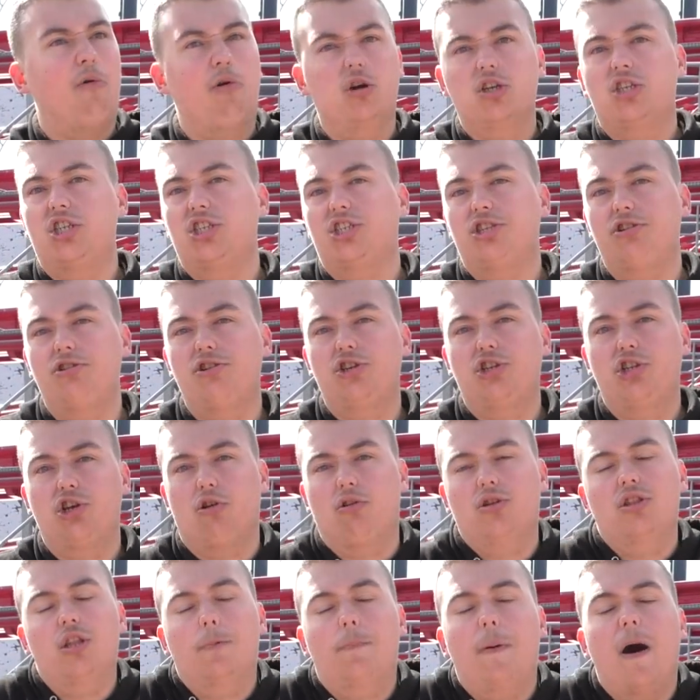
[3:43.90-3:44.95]
I wasn't too
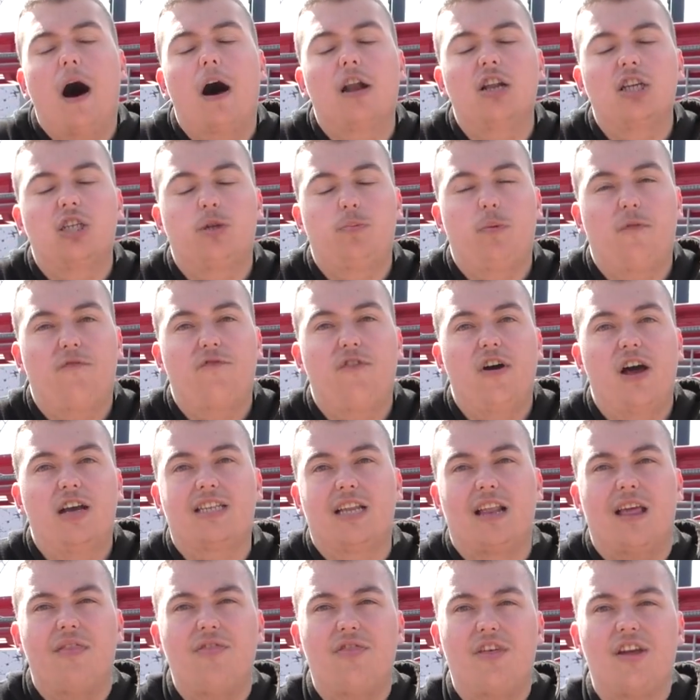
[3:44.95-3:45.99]
sure on the partnership at
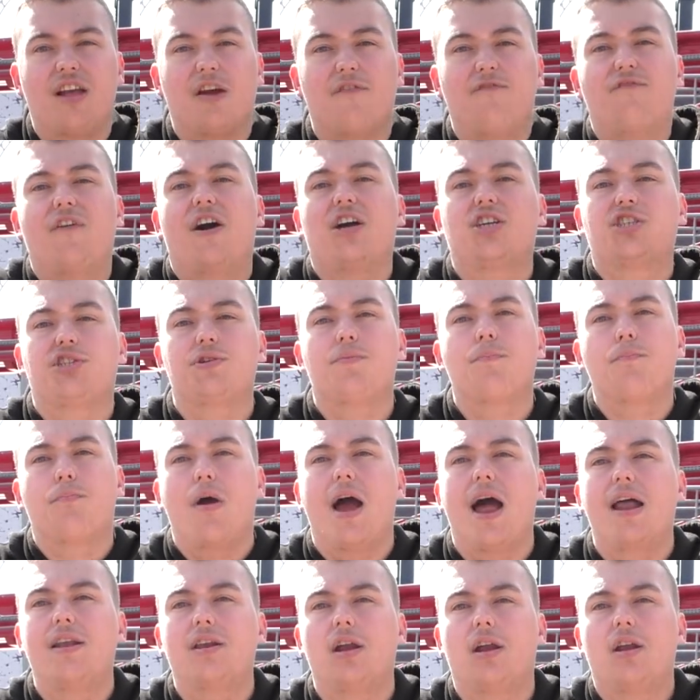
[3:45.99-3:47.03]
first. I didn't think a fashion
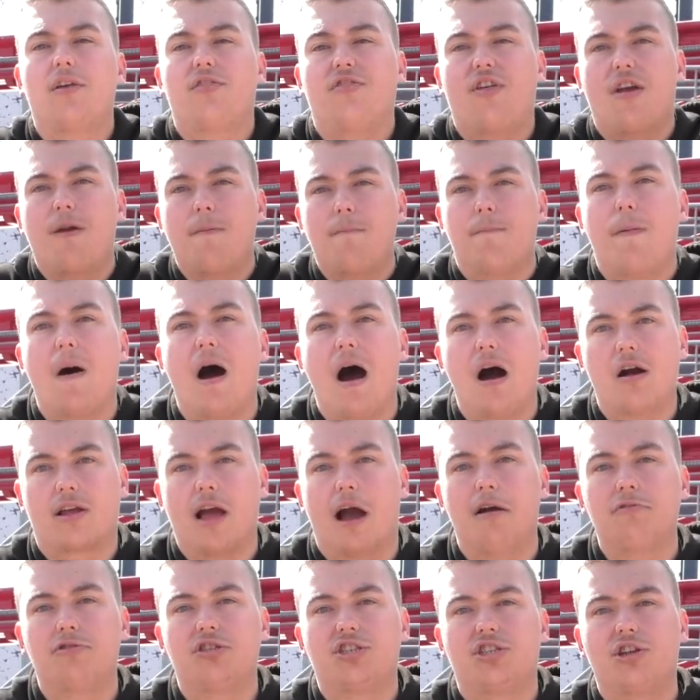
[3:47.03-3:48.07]
brand on a theme park
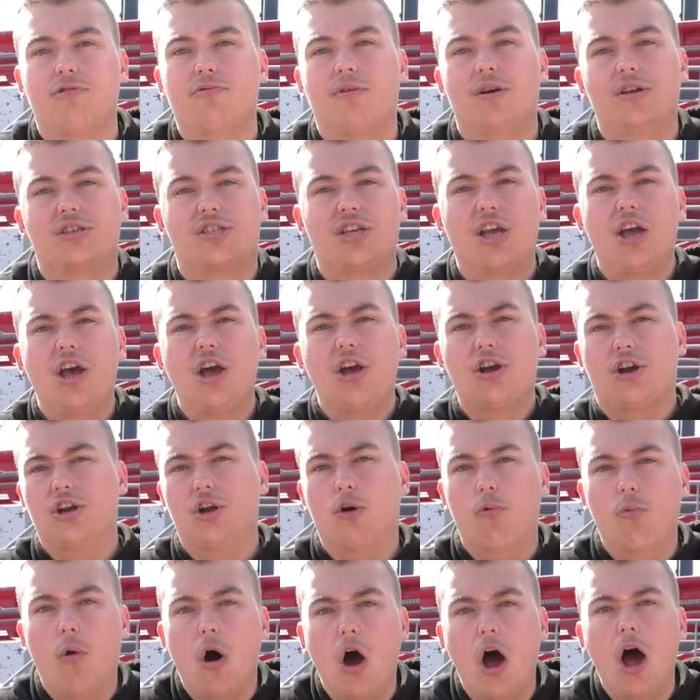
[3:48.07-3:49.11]
coaster was
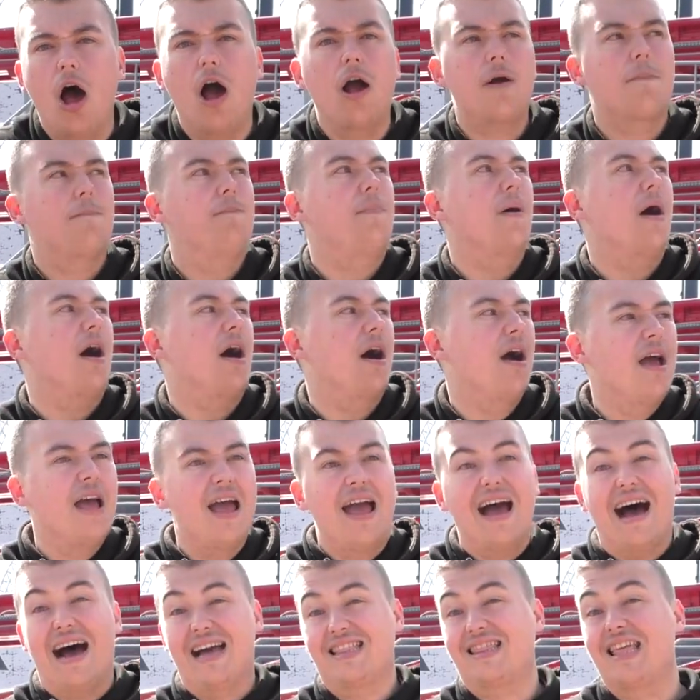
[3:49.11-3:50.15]
going to work, but
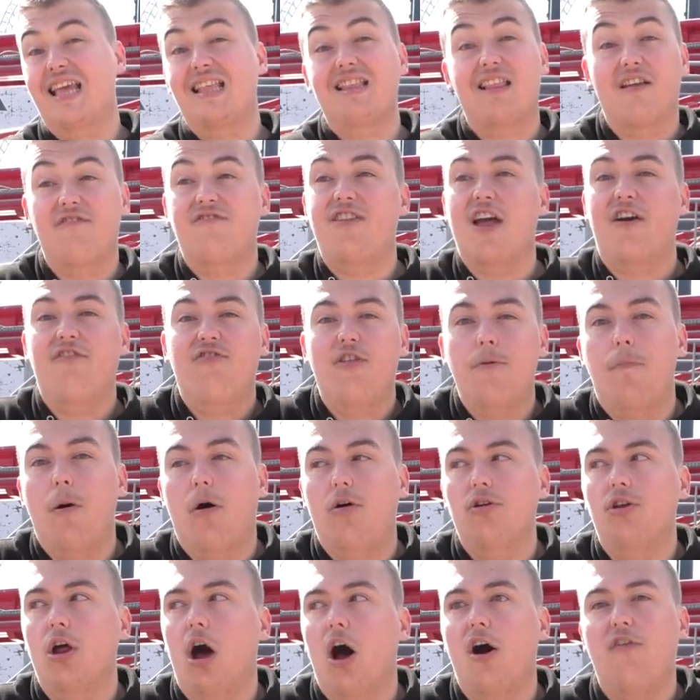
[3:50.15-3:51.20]
I think they've definitely
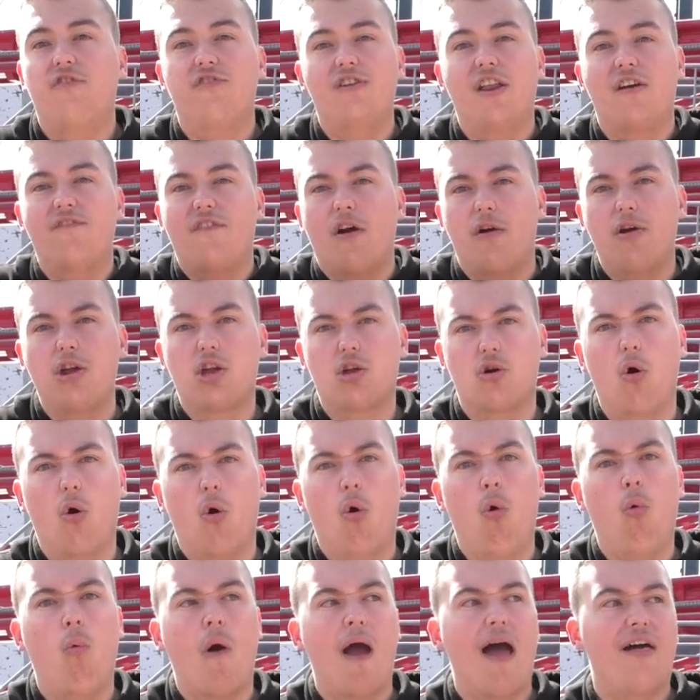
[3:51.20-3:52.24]
pulled it off in a very
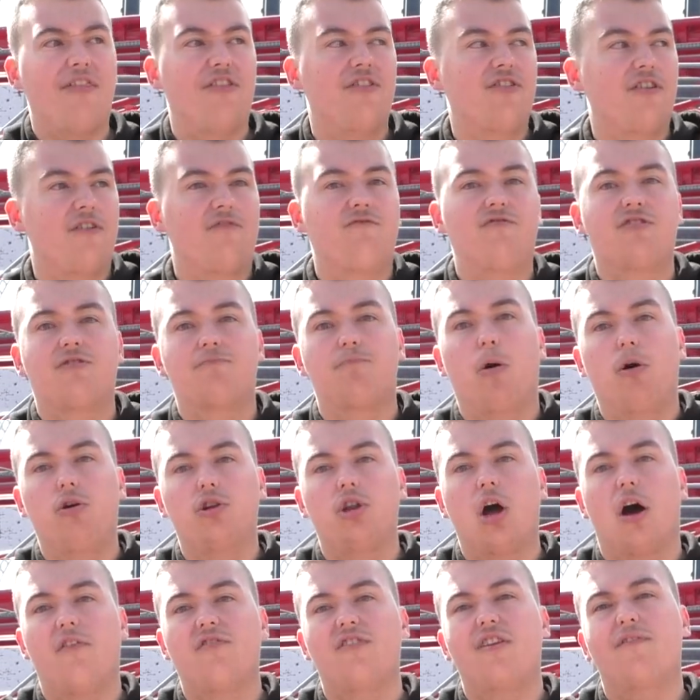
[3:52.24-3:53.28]
cool way. I think they've
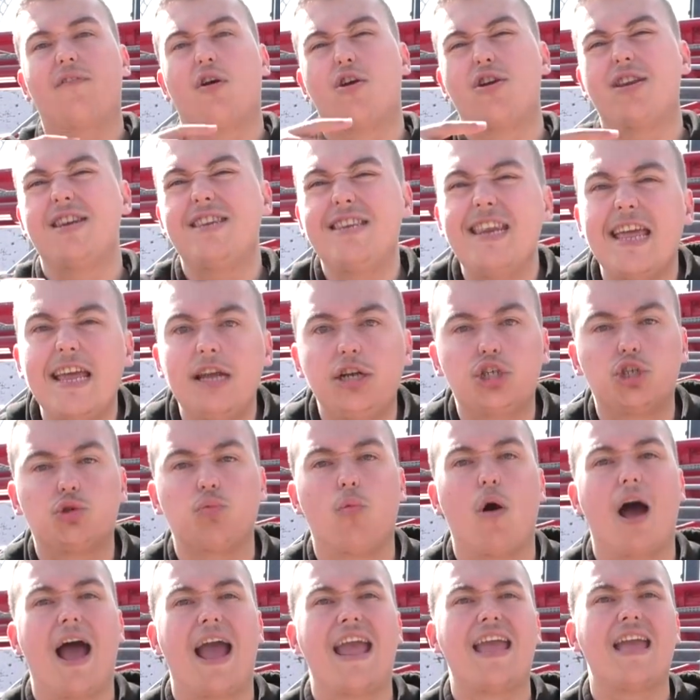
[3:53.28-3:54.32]
pulled it off in a very niche
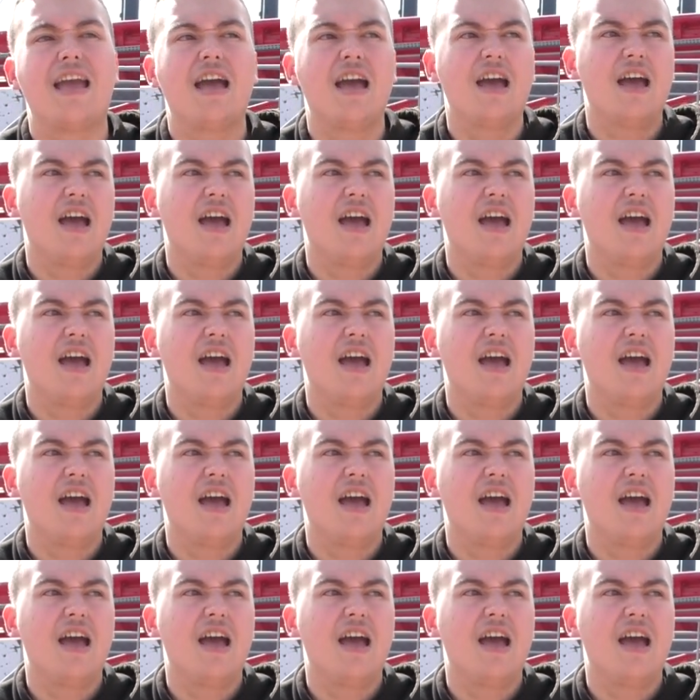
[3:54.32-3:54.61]
way.